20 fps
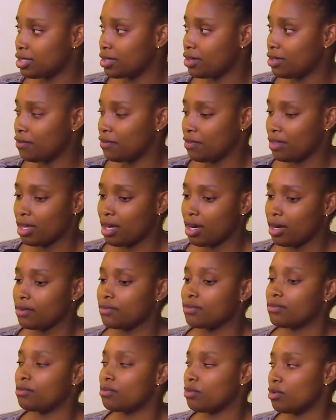if they
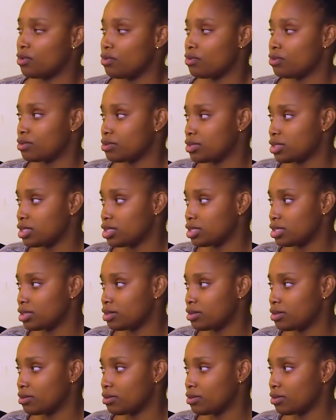have more fruits.
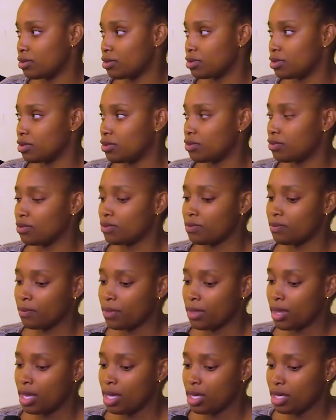Because of,
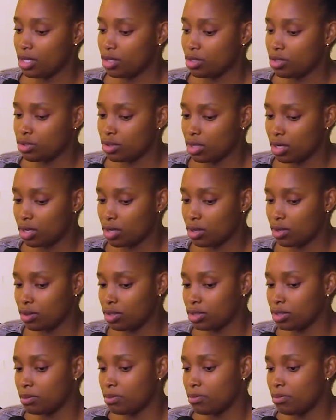it's usually
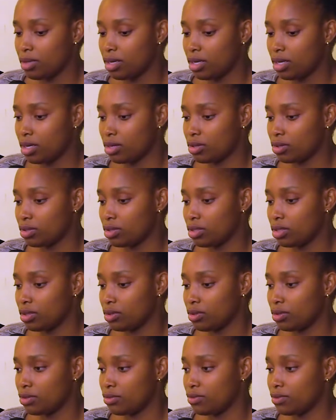called mineral
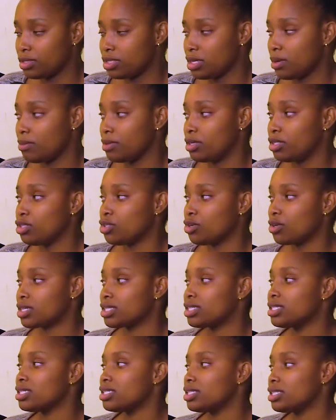or vitamin
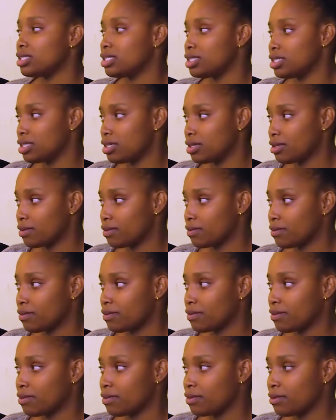toxicity.
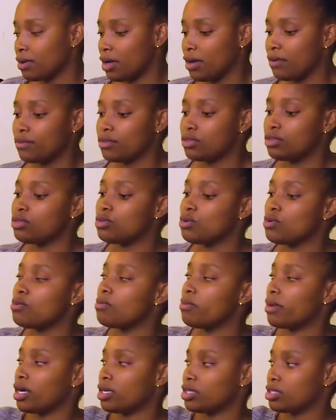Having too
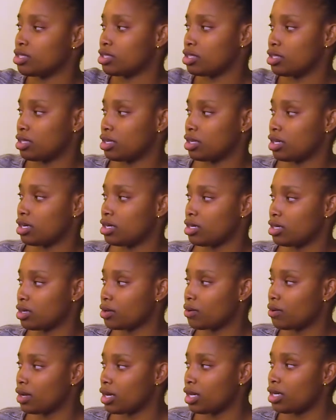much than
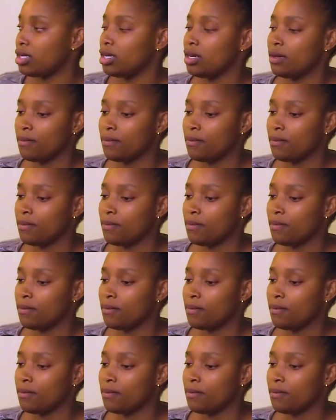required.